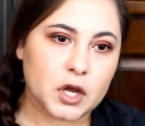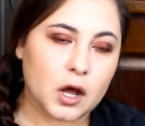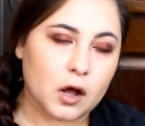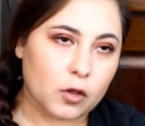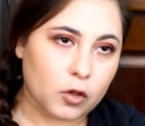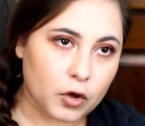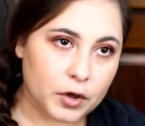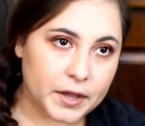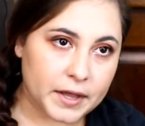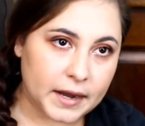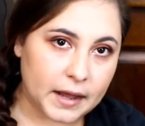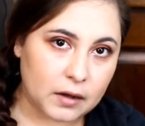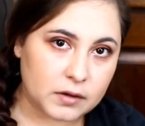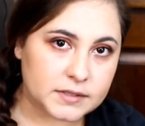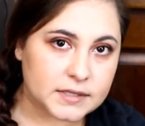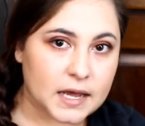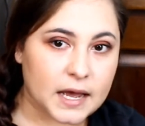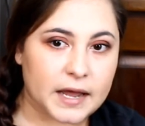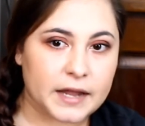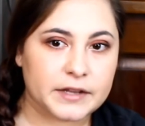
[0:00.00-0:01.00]
looking
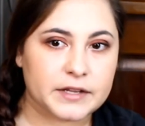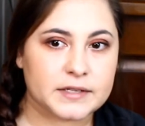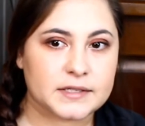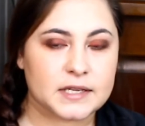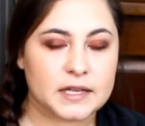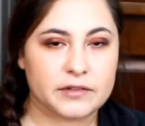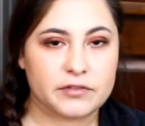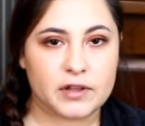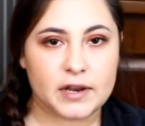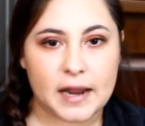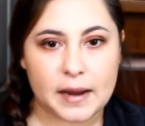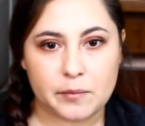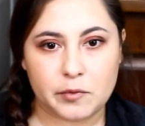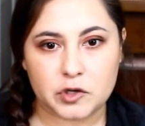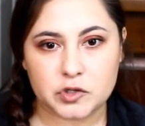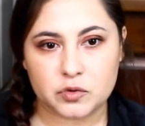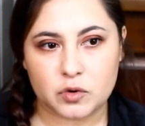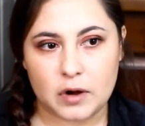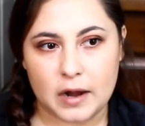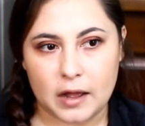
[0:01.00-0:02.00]
outside to see if the
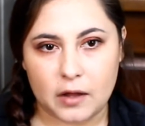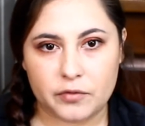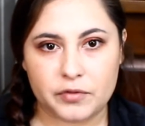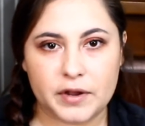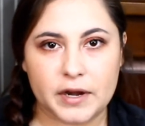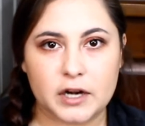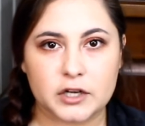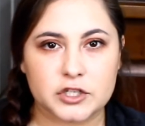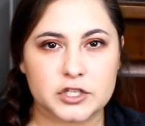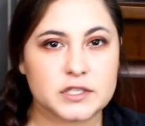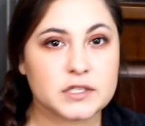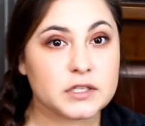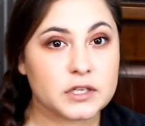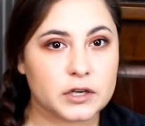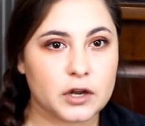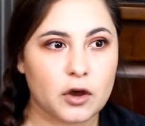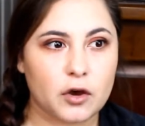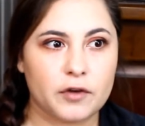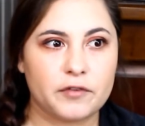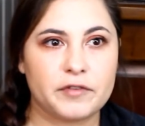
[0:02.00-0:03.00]
neighbors were out there, just, you
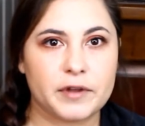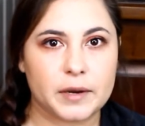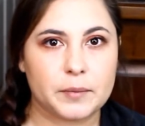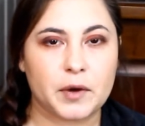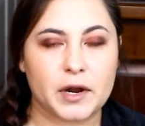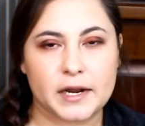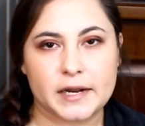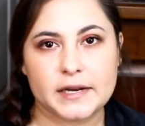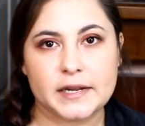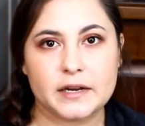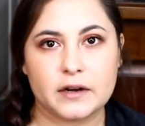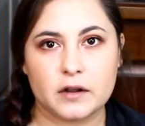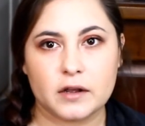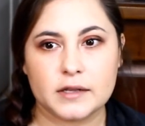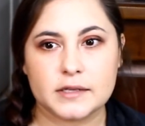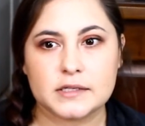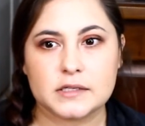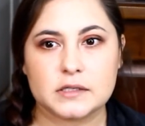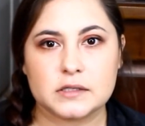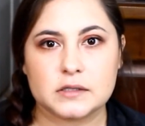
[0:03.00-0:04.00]
know, if anybody needed
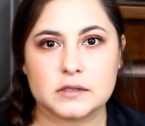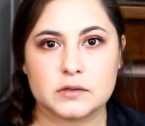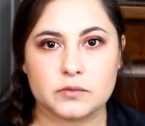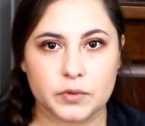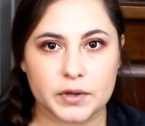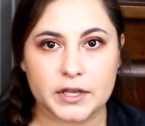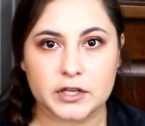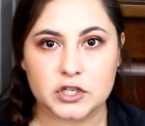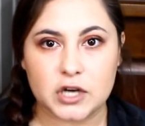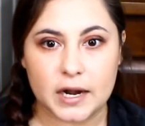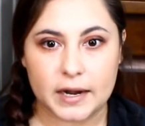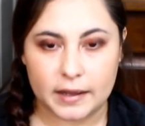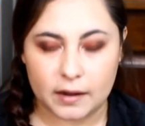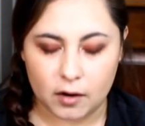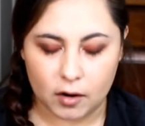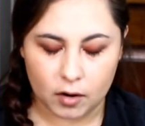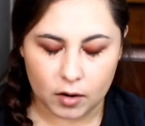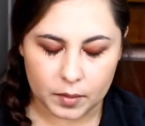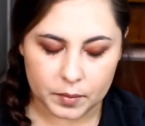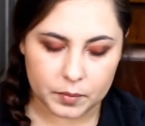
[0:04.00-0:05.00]
us, we could try to
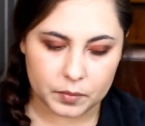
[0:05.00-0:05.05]
help,